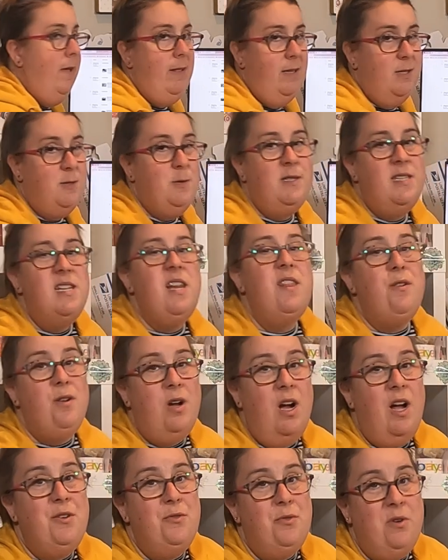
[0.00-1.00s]
this was another
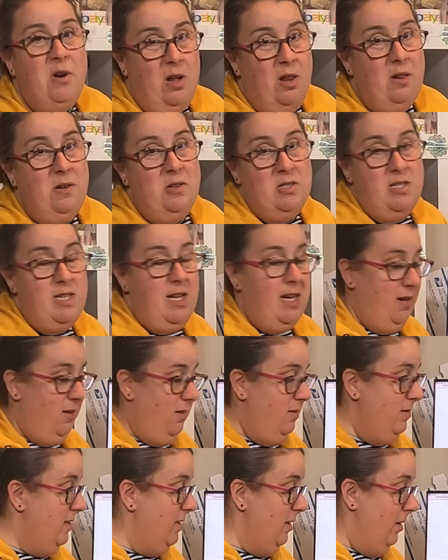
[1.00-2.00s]
$100
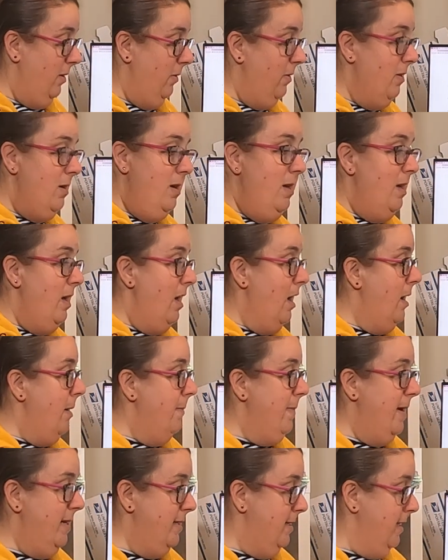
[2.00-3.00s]
sale. So
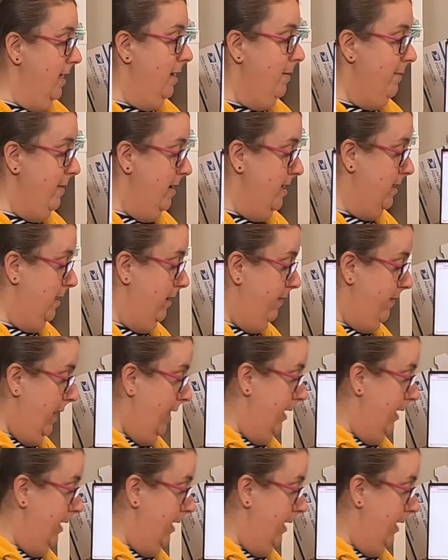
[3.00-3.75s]
amazing, amazing